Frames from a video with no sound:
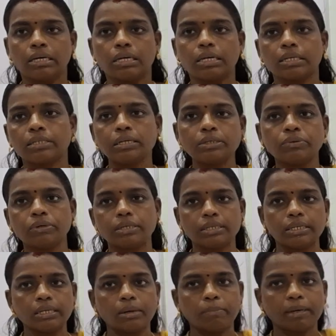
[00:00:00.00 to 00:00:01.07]
he returned to
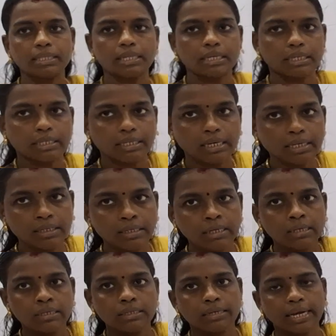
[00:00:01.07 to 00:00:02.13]
India by the
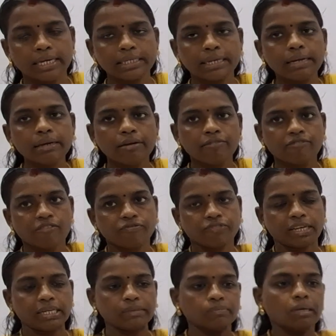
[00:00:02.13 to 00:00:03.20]
year
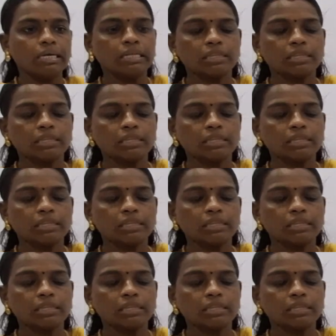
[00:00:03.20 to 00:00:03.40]
1915.